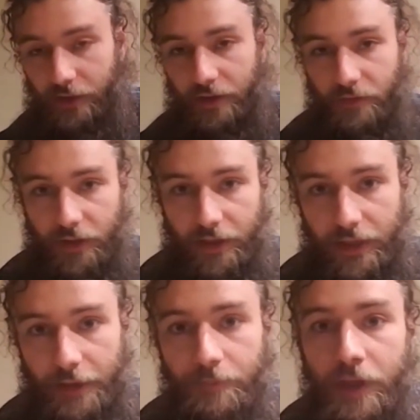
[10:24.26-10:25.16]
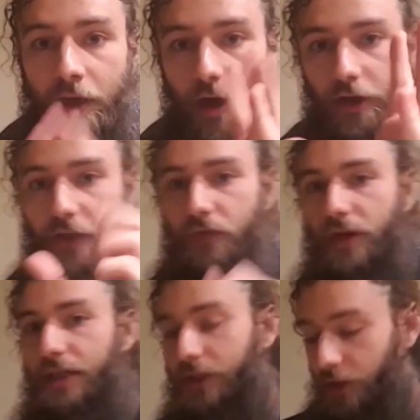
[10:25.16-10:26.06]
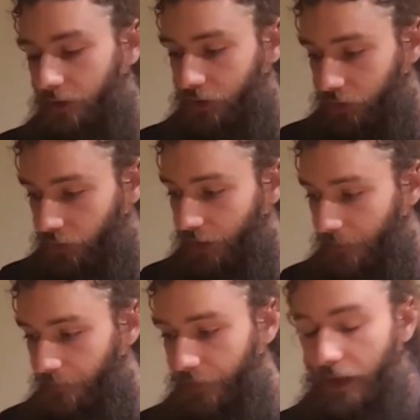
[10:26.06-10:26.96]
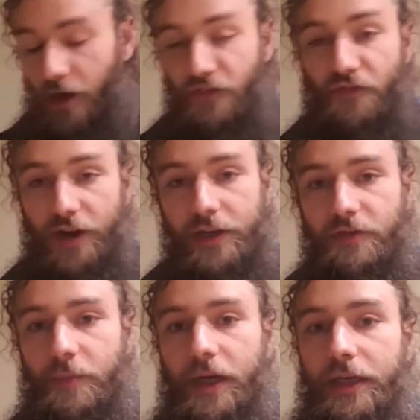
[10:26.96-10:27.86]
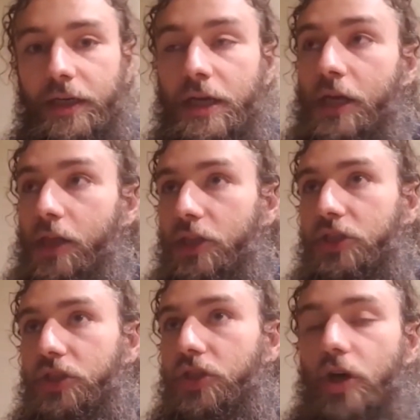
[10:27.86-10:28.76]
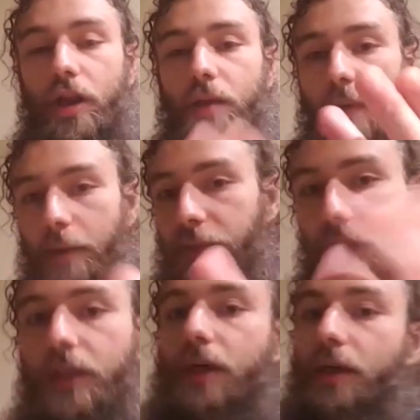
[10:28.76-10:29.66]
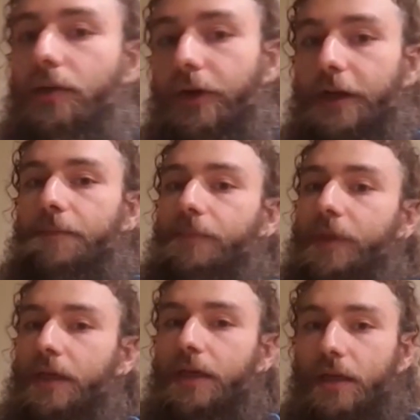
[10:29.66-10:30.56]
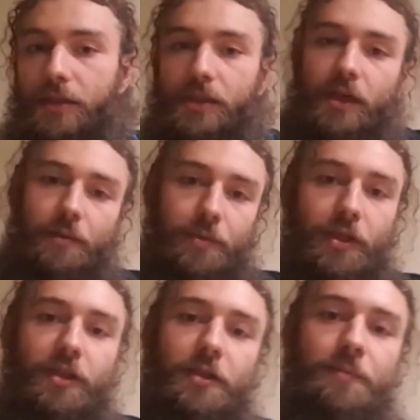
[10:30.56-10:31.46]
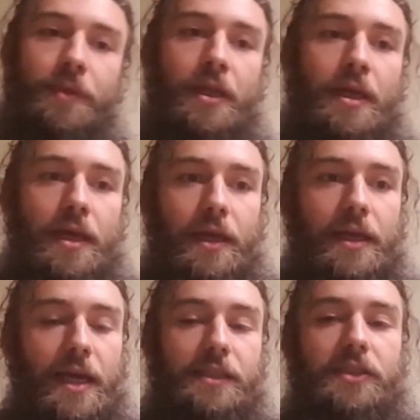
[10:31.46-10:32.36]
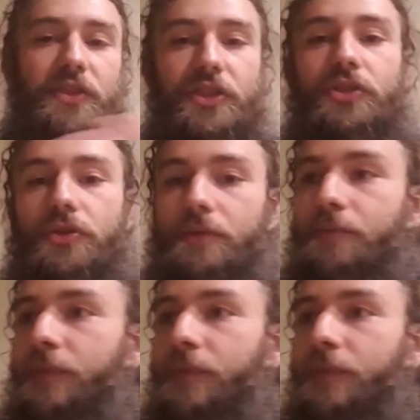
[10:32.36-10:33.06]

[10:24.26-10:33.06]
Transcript: I don't have a lot of that. I'll give you guys another story. A friend of mine, let's just call him Abdullah, right? He is an Abdullah. He has a sister.